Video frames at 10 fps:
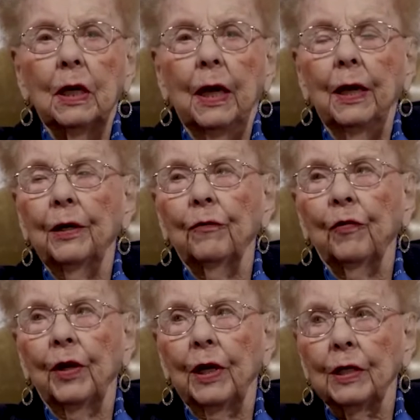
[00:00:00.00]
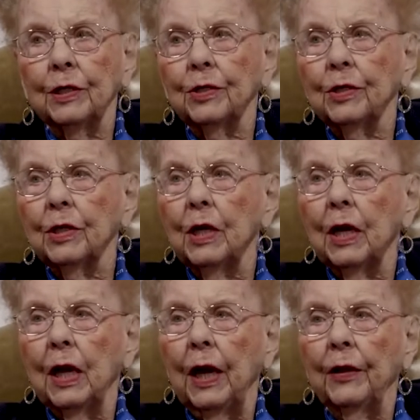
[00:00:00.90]
and advanced,
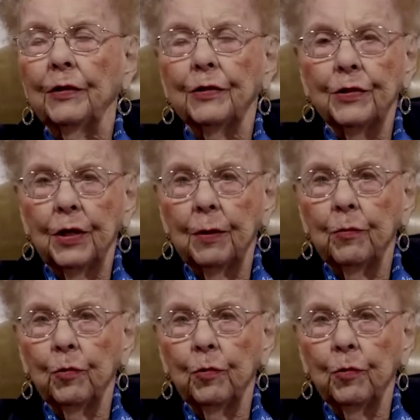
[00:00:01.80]
had the same